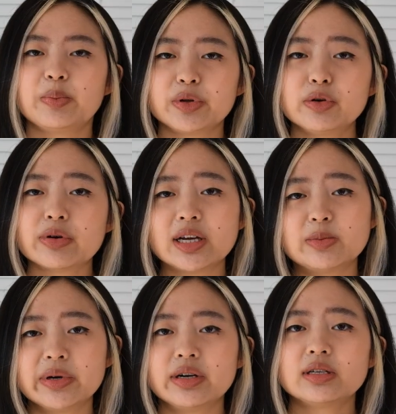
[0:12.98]
Blue
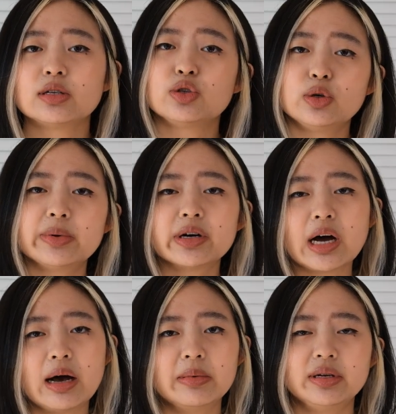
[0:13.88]
raspberry is a super
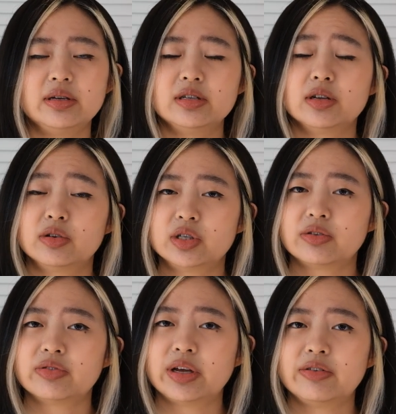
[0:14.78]
common and
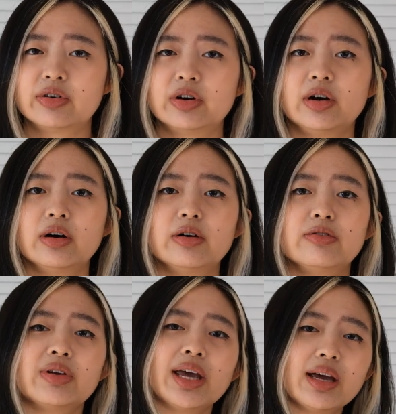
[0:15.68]
nostalgic flavor
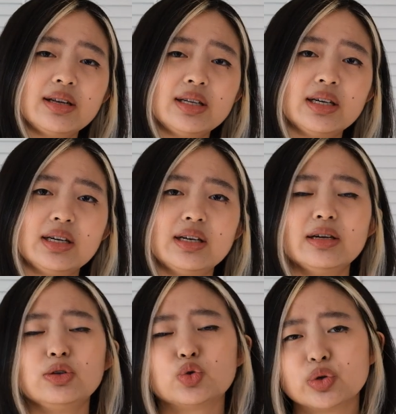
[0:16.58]
of
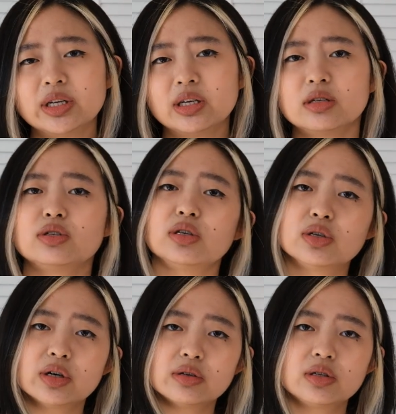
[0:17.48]
candy, drinks,
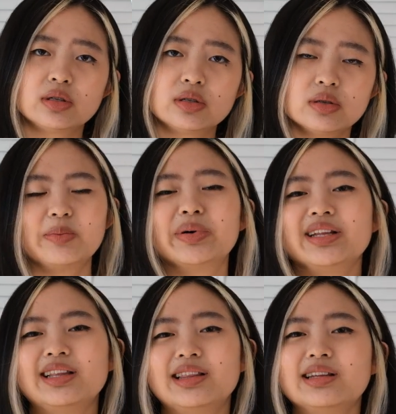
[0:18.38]
desserts.
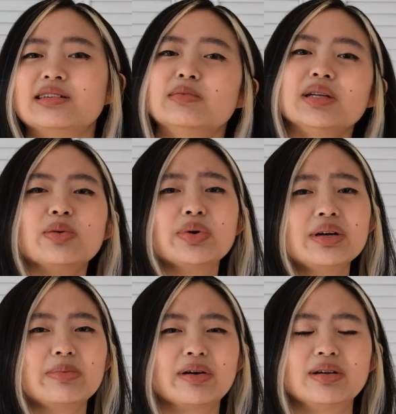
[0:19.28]
But there's something
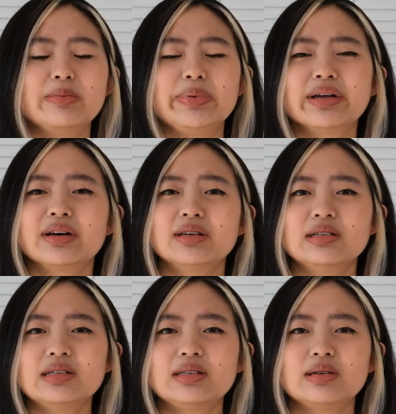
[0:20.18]
weird about it
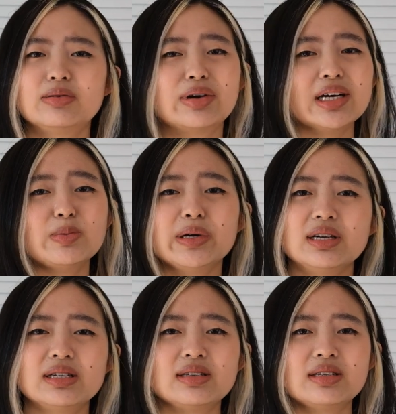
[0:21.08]
because
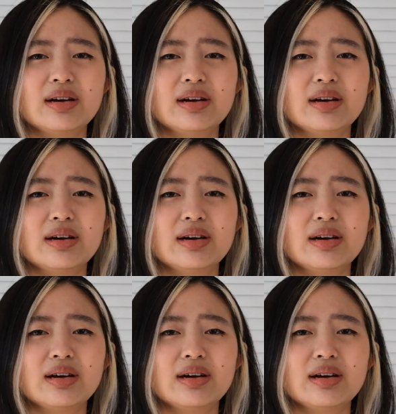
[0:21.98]
raspberries